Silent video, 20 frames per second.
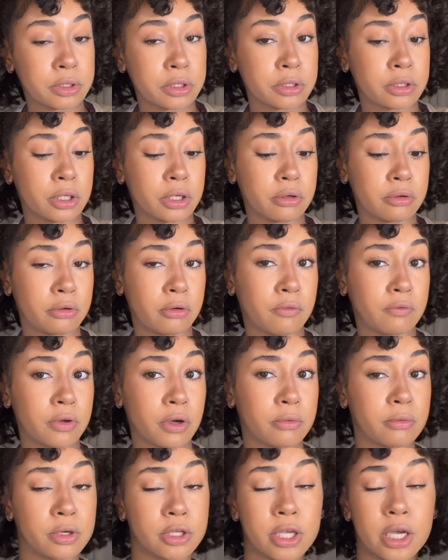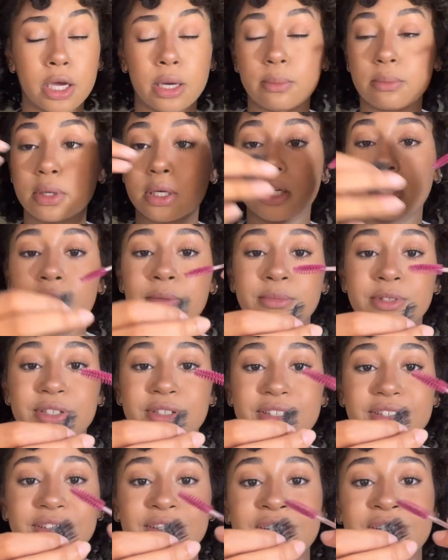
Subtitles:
I don't know if y'all want that, but I'm joking now.